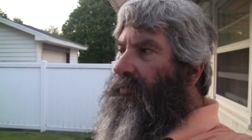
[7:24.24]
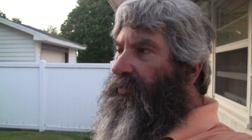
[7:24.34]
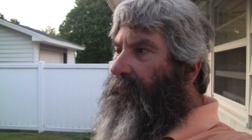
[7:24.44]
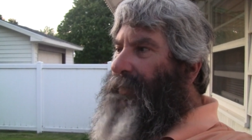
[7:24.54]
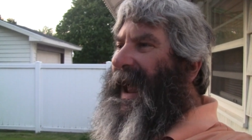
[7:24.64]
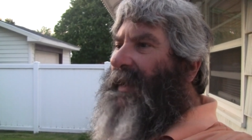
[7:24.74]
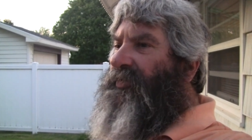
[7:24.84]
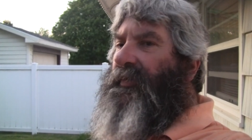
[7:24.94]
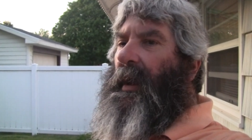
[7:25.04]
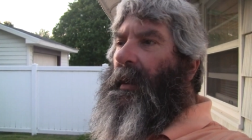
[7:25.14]
two
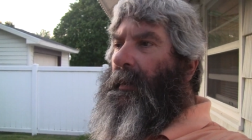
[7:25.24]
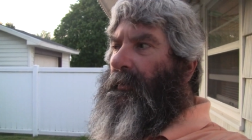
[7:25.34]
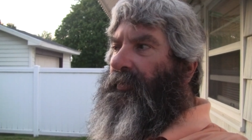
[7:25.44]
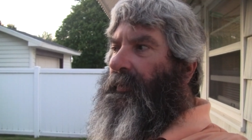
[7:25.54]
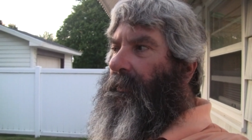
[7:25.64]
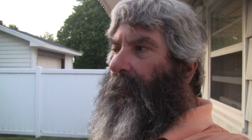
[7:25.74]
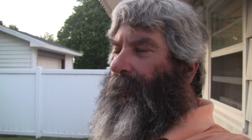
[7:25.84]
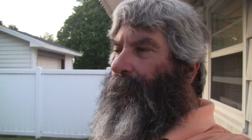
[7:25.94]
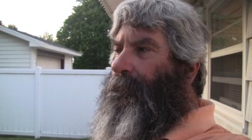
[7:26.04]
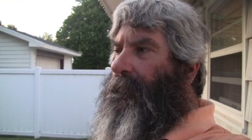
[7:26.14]
box cars.
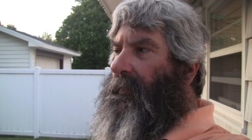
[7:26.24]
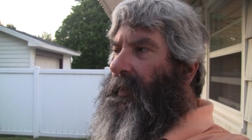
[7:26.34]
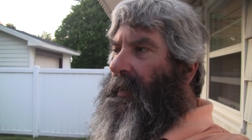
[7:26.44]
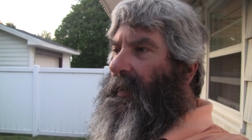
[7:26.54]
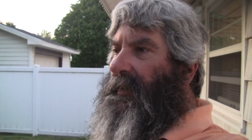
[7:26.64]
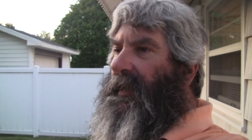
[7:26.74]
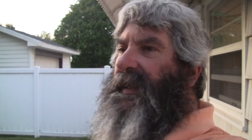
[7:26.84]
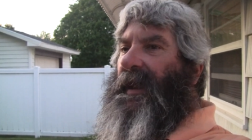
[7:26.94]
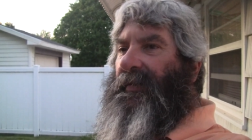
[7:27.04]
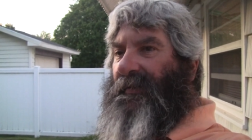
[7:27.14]
Then
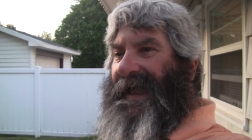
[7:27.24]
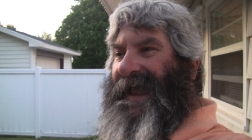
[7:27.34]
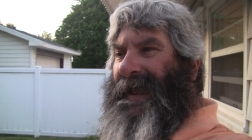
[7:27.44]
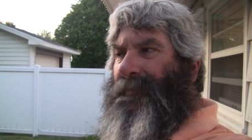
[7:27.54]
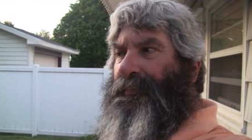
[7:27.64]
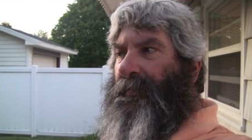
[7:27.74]
the other half